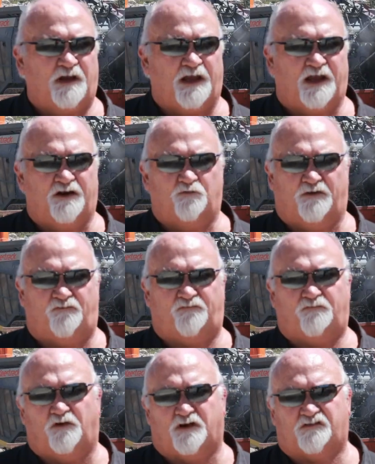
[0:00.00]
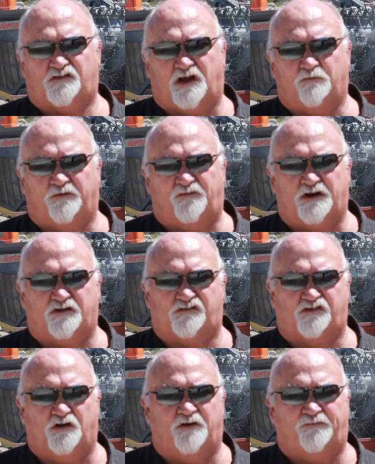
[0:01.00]
And like I say, we've had
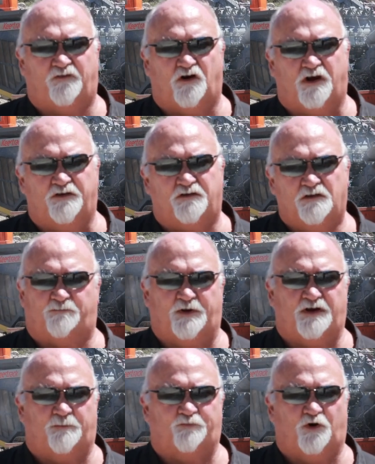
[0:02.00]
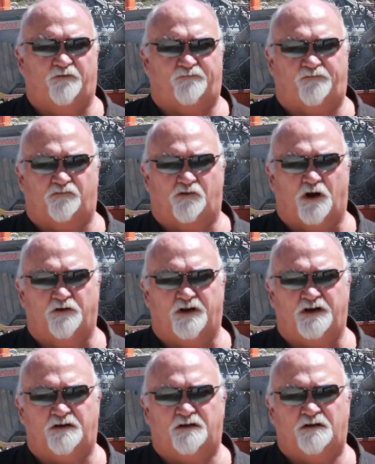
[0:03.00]
it certified, it's been approved for
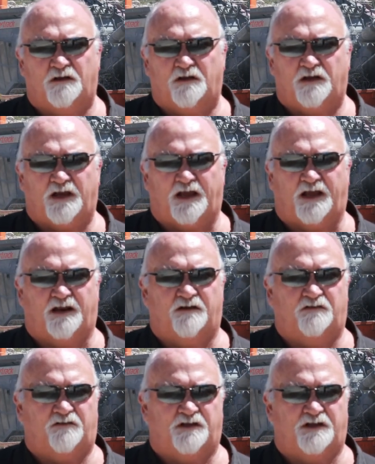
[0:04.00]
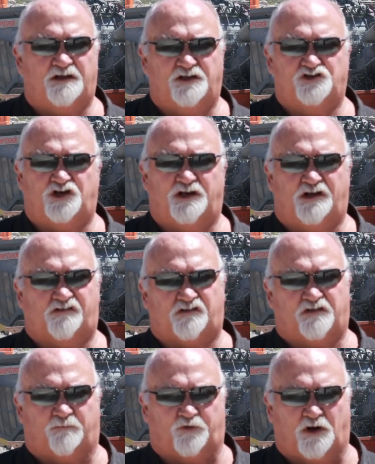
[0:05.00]
roading, and the engineers
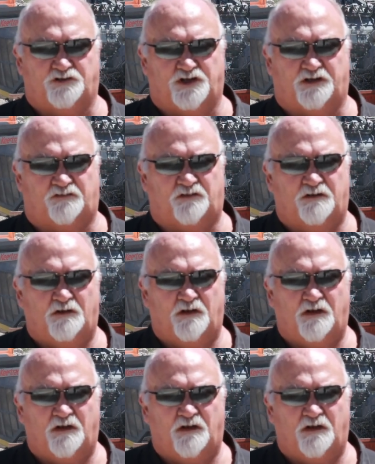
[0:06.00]
to the project